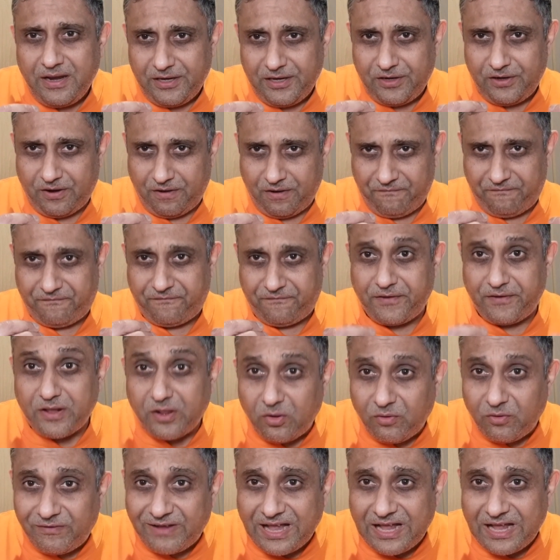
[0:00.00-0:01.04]
you know,
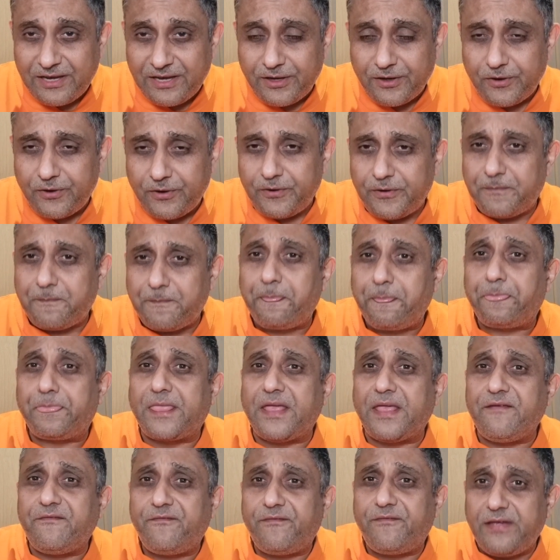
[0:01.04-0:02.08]
feel valued,
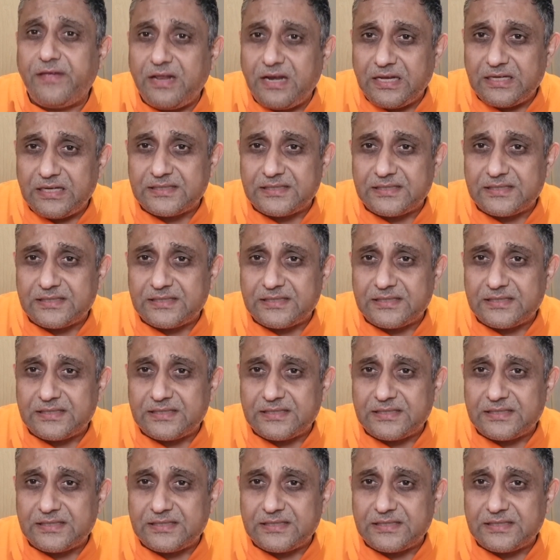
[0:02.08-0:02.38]
they feel